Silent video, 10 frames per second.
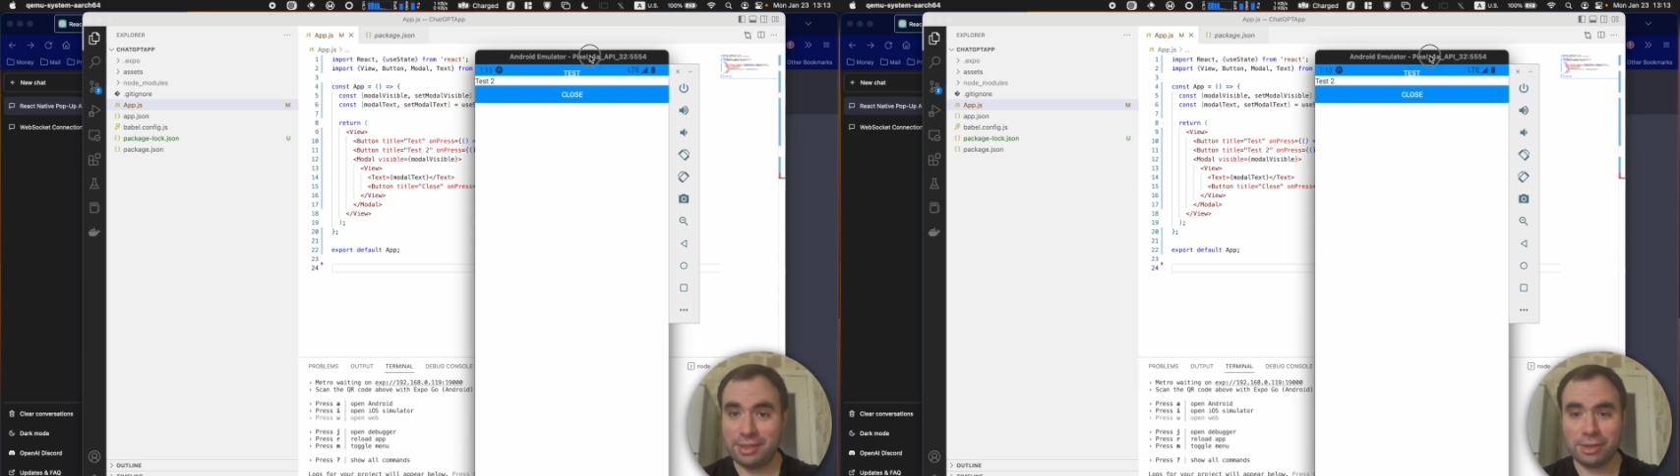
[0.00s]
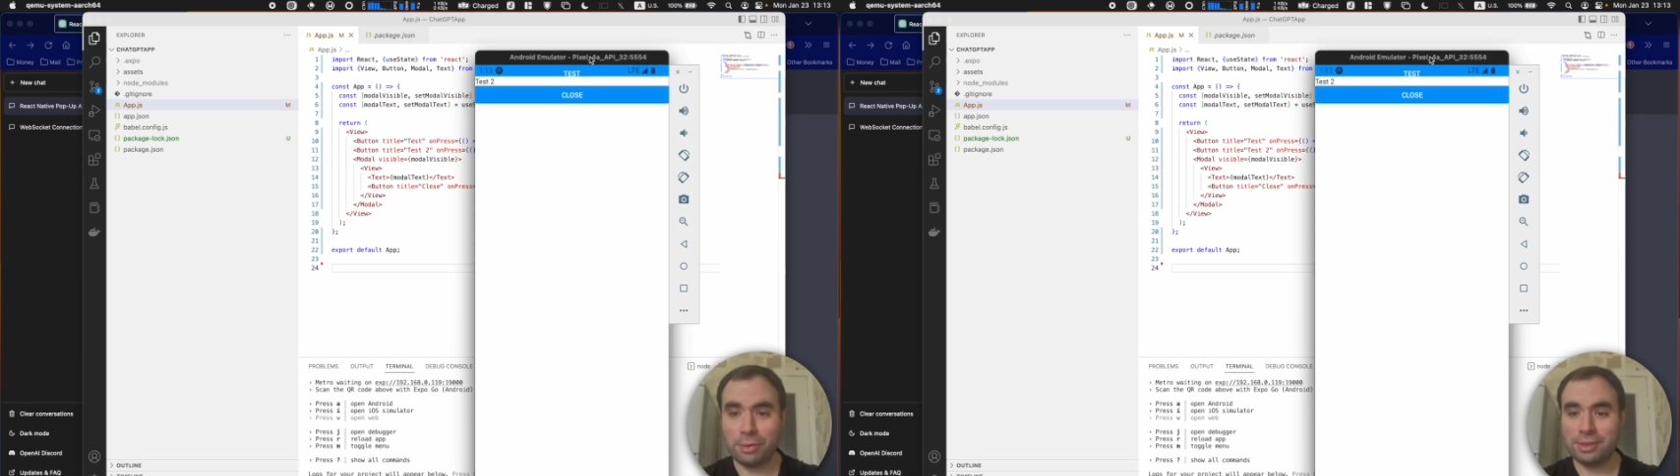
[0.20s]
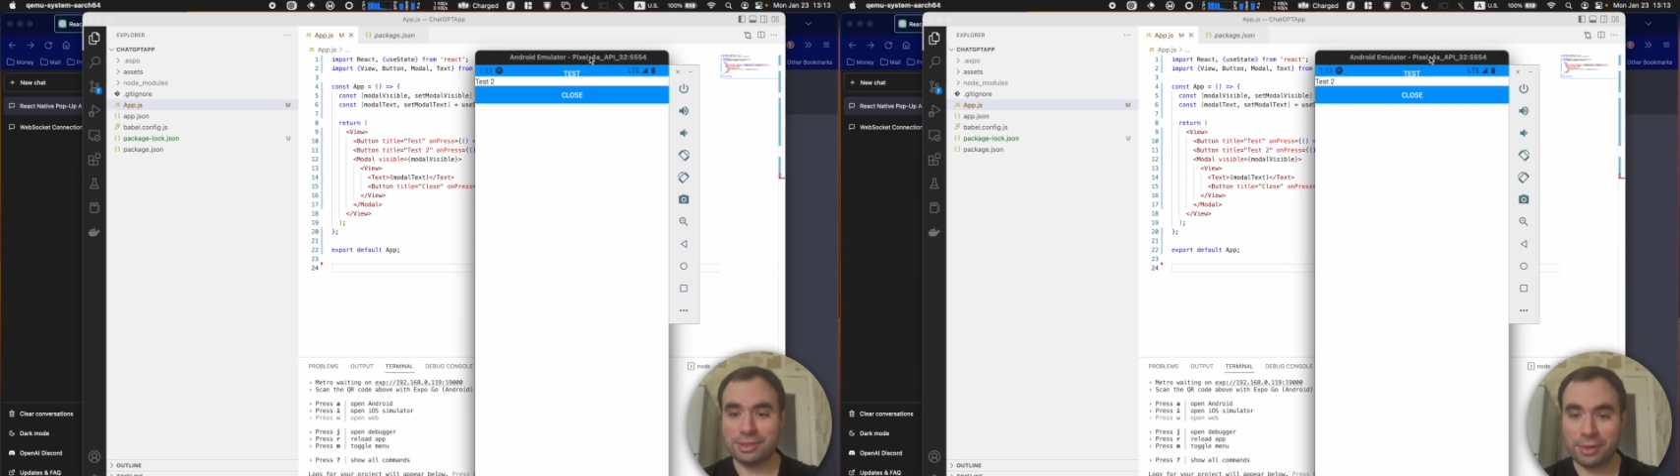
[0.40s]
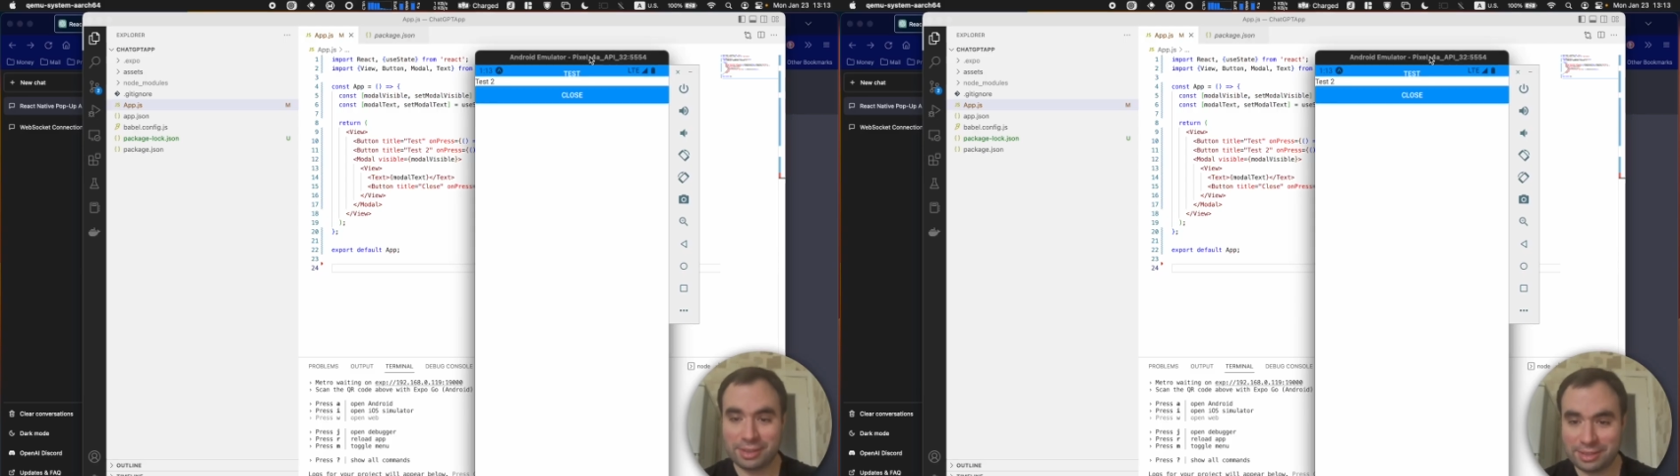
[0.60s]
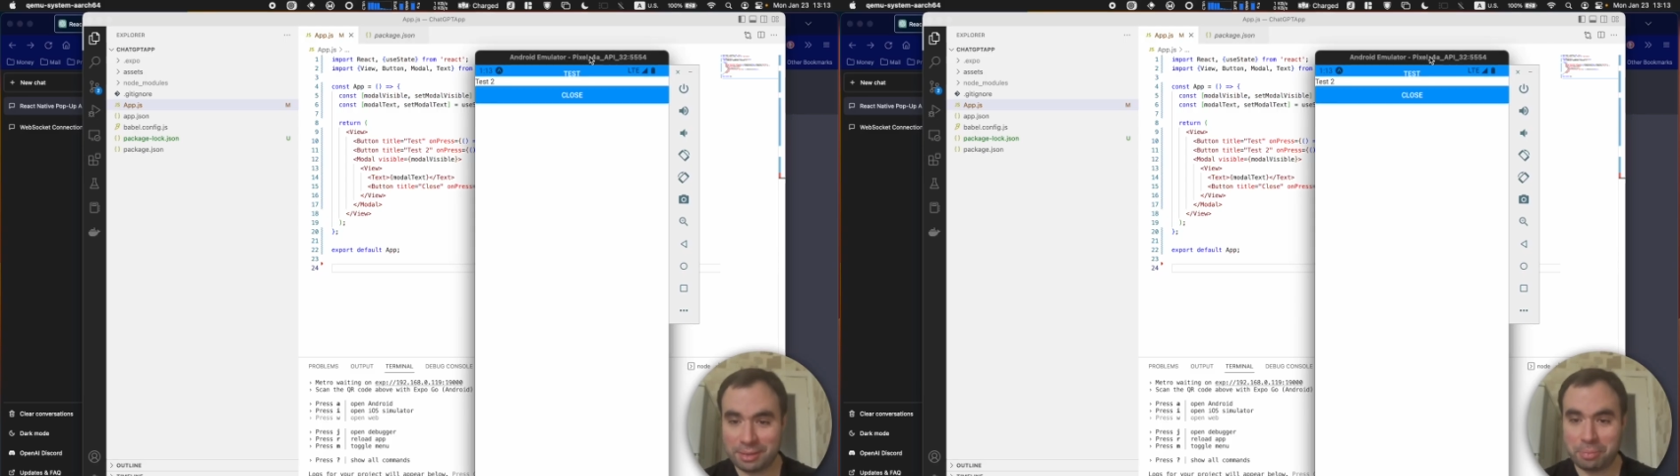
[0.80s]
code is quite
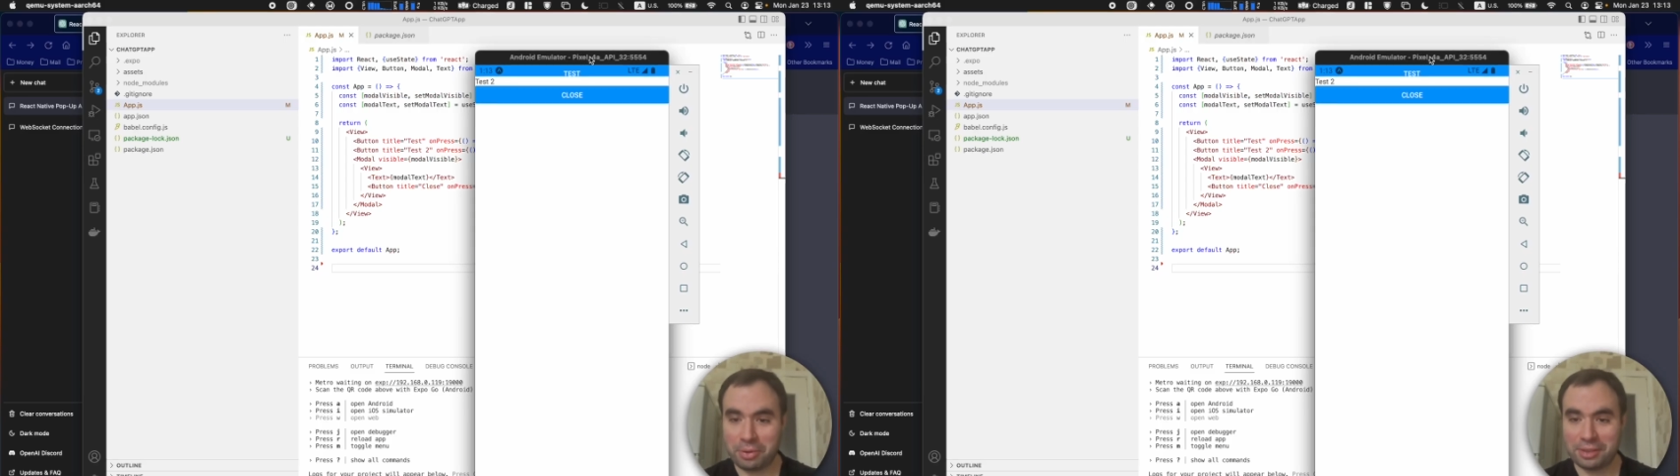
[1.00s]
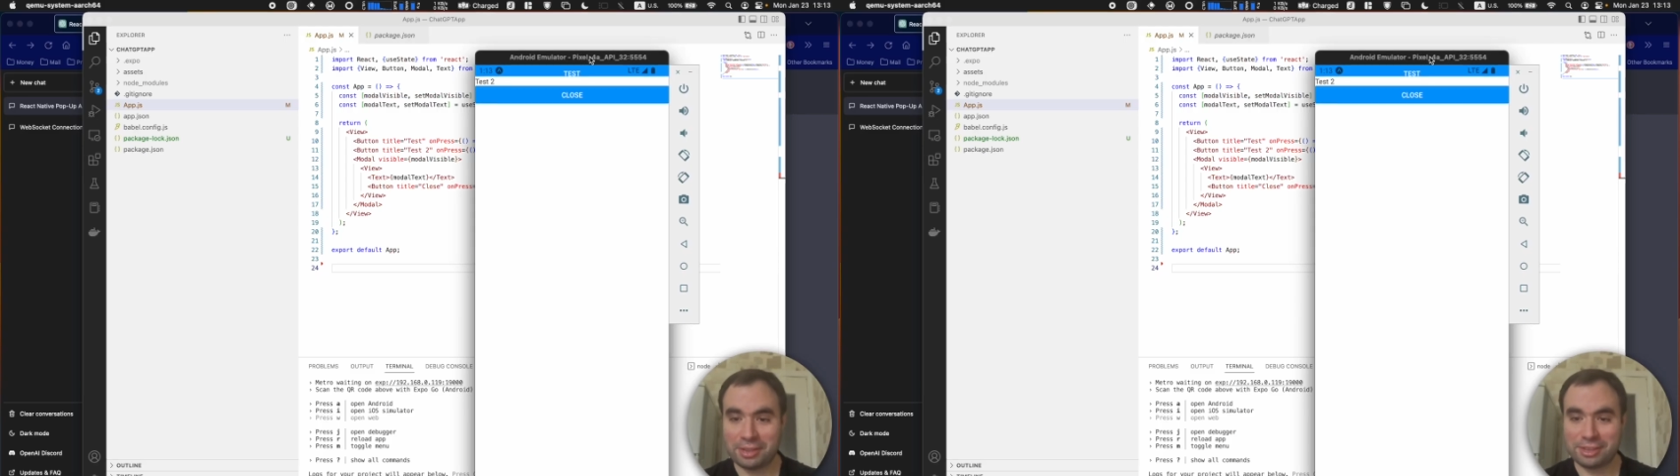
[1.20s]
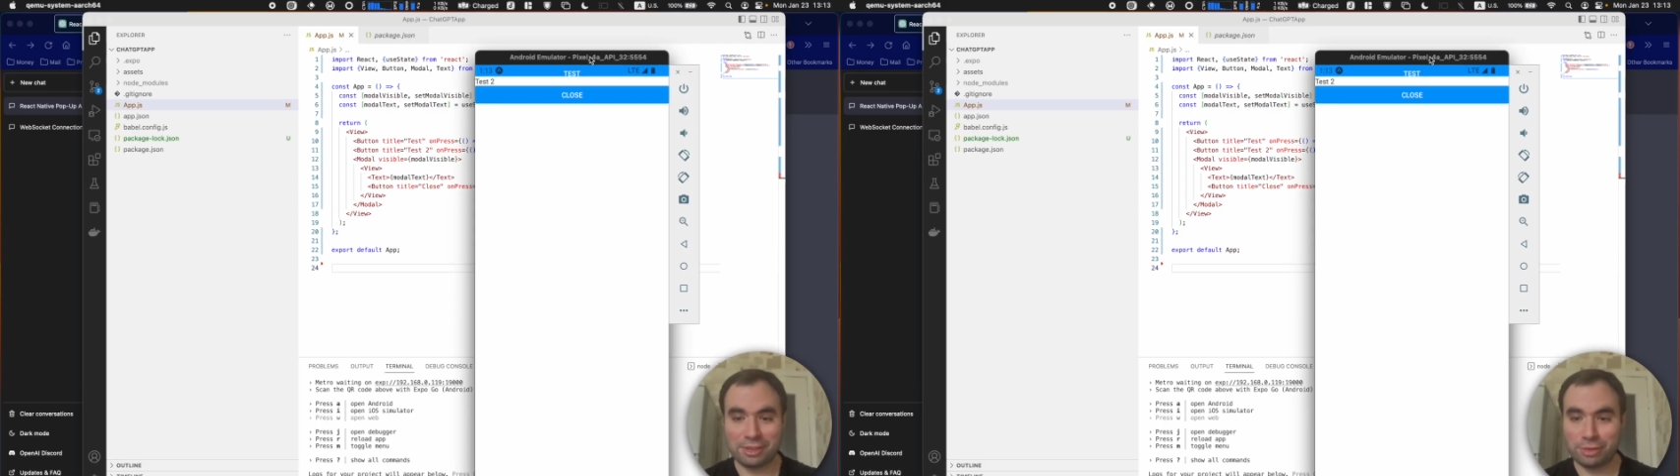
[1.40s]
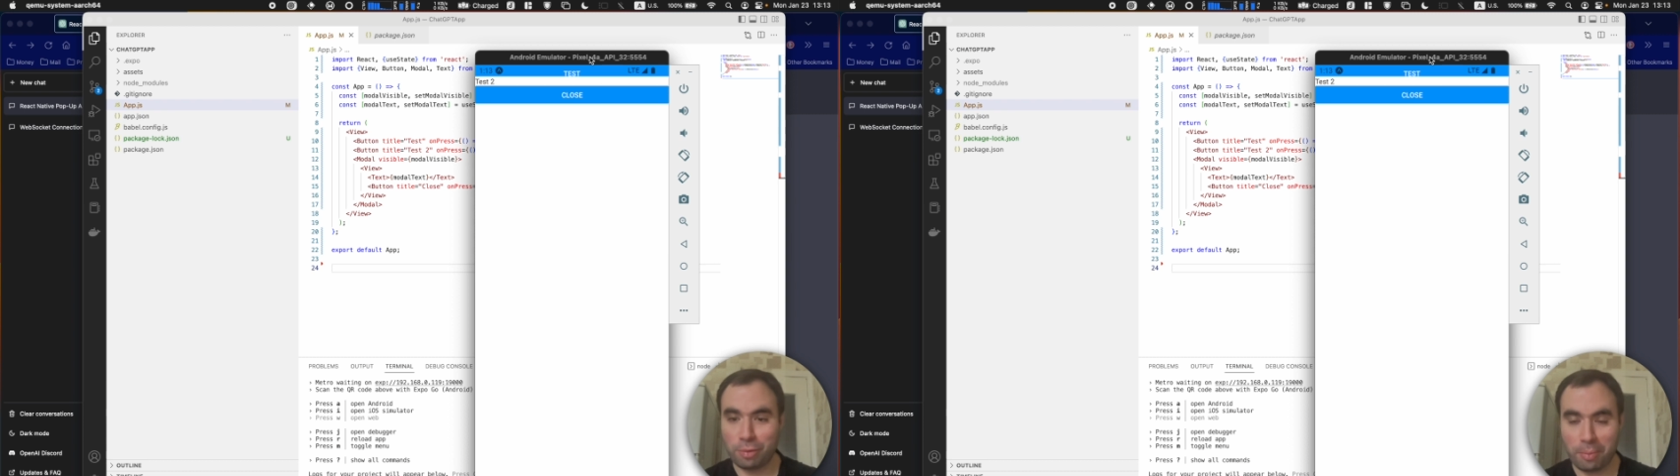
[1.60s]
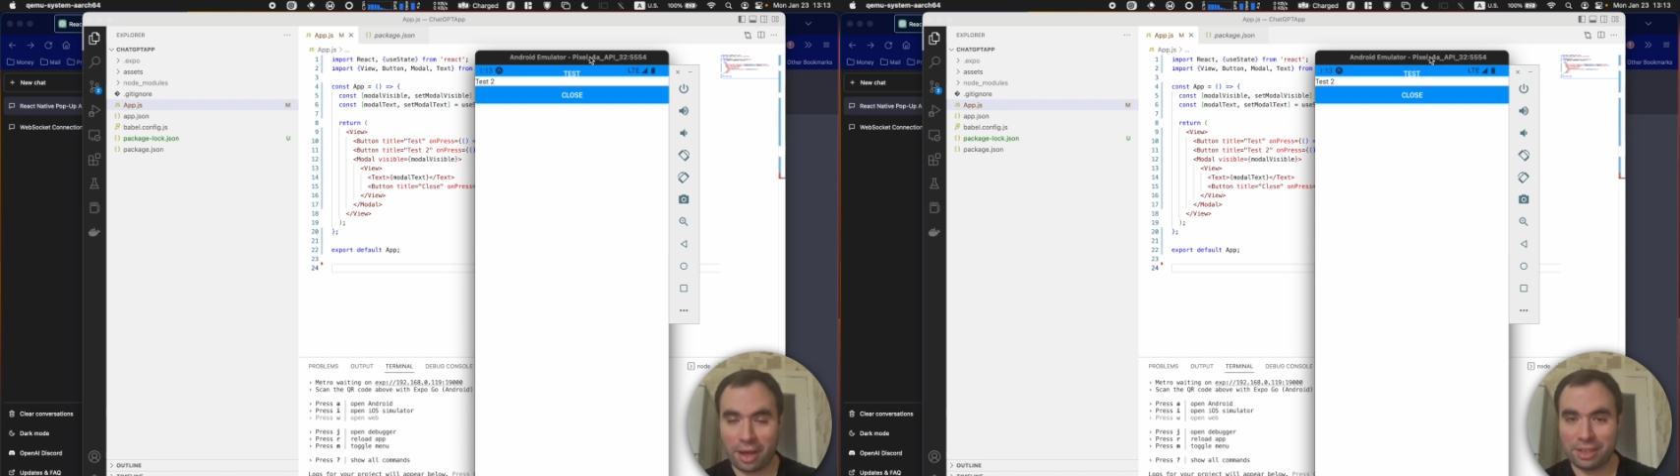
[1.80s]
simple. It does not
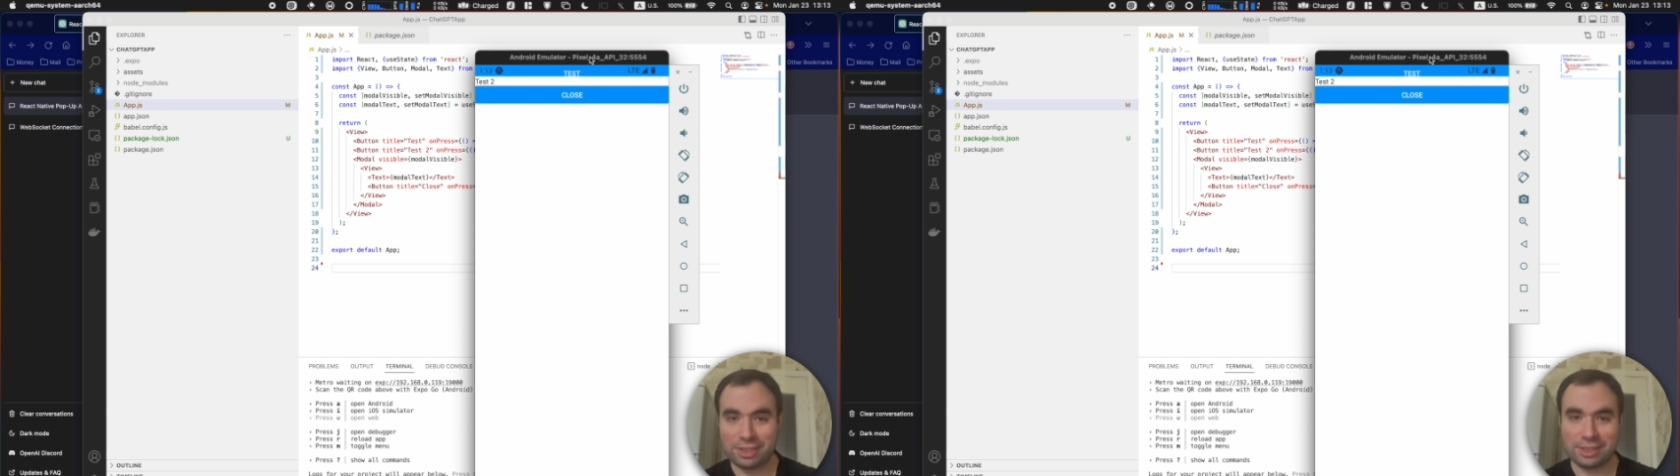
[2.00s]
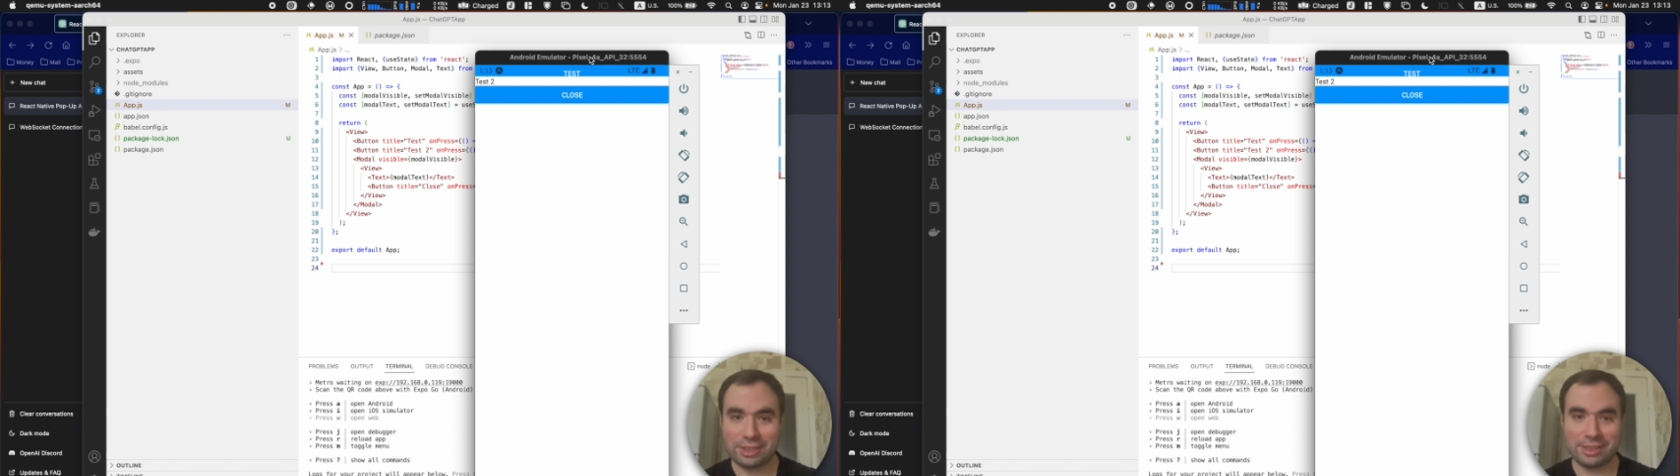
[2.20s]
do much.